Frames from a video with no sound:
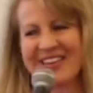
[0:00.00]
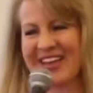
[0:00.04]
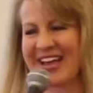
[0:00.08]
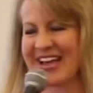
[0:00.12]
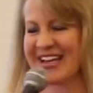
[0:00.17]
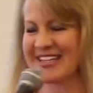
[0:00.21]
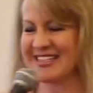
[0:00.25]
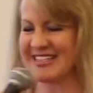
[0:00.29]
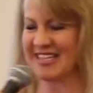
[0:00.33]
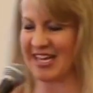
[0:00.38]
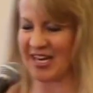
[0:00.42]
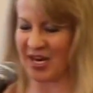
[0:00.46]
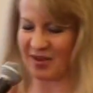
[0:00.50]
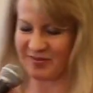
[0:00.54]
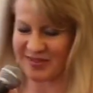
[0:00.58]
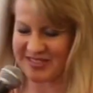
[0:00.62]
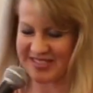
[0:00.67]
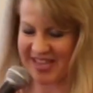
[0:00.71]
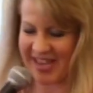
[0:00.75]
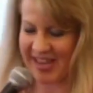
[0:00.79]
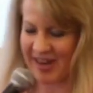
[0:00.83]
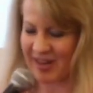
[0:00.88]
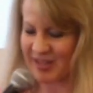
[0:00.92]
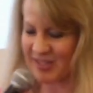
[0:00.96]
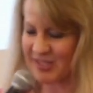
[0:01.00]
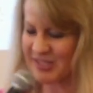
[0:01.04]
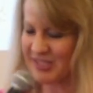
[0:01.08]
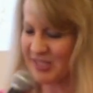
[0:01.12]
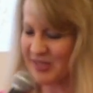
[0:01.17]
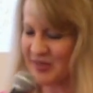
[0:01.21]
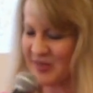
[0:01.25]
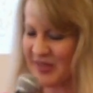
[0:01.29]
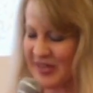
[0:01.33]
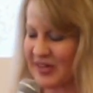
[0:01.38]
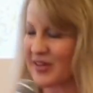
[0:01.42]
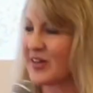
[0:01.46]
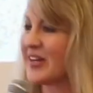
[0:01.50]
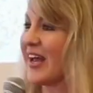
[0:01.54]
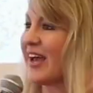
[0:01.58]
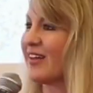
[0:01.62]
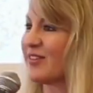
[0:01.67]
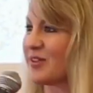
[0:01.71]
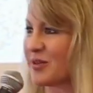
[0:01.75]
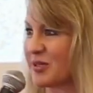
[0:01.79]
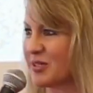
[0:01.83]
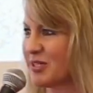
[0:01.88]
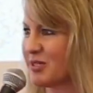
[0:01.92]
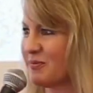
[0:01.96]
like I said, I'm a diehard cheerleader, and I
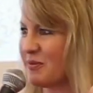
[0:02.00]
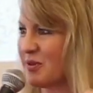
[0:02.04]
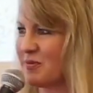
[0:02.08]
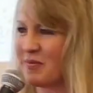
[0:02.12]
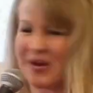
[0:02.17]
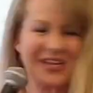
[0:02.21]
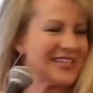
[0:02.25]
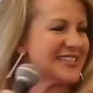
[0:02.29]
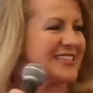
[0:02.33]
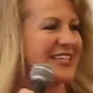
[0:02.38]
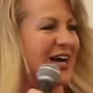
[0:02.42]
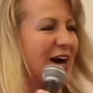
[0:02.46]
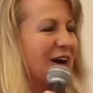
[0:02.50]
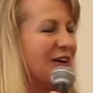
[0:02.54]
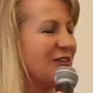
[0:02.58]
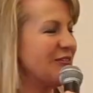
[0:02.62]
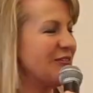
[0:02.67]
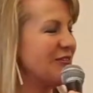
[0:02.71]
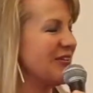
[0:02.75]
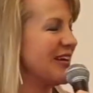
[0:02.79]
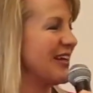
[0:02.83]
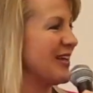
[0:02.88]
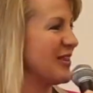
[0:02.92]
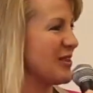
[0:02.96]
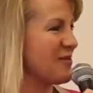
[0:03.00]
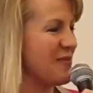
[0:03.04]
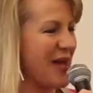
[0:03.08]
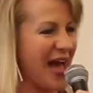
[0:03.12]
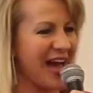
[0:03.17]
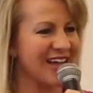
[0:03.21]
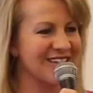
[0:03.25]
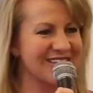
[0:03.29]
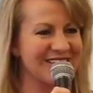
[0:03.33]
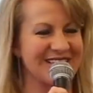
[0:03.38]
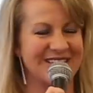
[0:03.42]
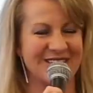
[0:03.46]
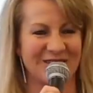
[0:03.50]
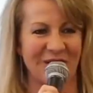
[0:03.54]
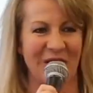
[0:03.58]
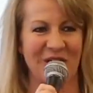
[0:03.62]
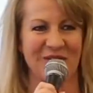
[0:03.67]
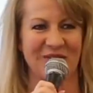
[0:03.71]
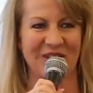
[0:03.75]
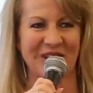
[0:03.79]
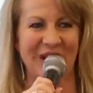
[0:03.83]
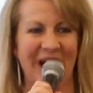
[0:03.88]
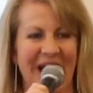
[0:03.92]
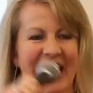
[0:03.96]
learned to be myself in the pageant, so
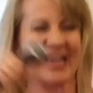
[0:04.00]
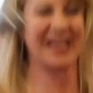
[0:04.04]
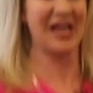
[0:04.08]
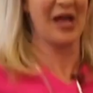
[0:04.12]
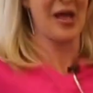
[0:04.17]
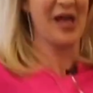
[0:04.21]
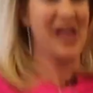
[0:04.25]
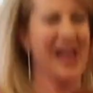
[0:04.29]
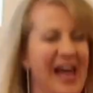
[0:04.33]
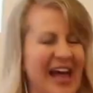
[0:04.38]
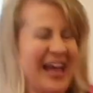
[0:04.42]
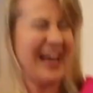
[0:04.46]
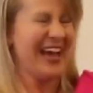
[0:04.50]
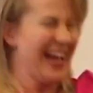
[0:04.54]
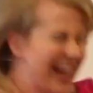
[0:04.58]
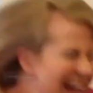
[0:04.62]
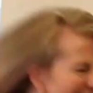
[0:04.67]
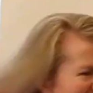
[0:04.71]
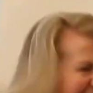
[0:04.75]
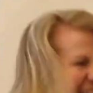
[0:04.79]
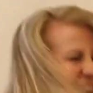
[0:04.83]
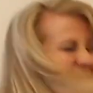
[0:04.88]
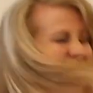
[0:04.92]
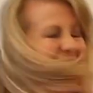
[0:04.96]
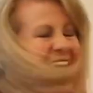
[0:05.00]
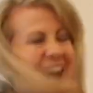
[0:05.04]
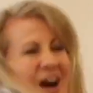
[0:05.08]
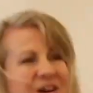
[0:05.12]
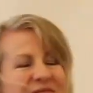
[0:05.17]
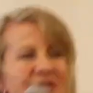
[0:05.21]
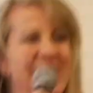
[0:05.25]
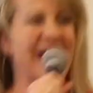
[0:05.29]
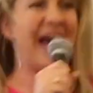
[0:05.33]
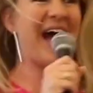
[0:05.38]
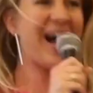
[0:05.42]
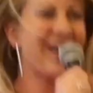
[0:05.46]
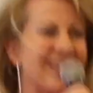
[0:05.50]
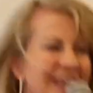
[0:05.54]
I'd be like, help me out